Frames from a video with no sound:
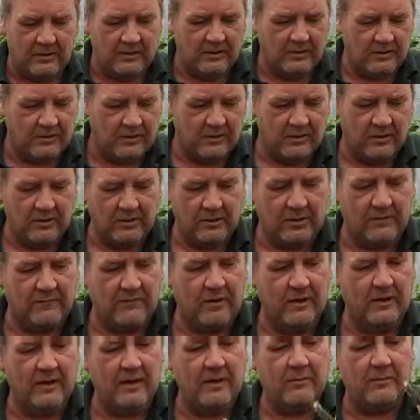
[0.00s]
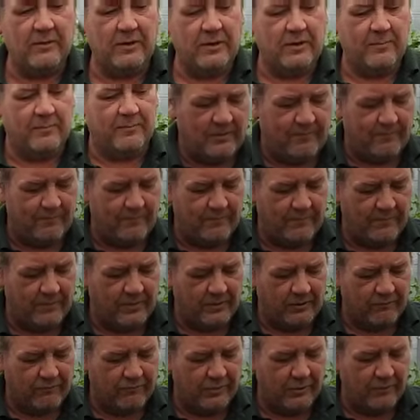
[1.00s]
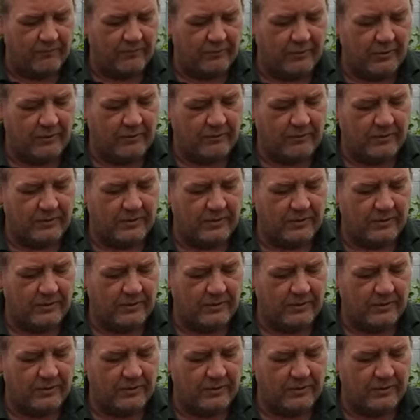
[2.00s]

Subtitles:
So you've now got your root pruned